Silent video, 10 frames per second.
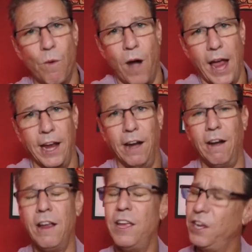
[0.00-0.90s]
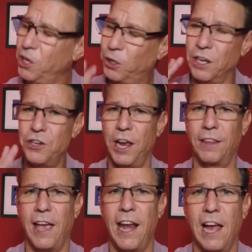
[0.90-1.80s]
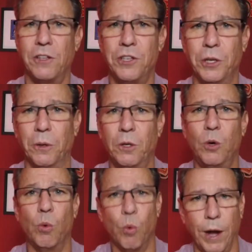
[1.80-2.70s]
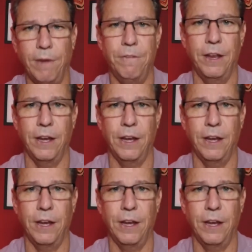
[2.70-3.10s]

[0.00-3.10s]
right here. You can check that out too. Great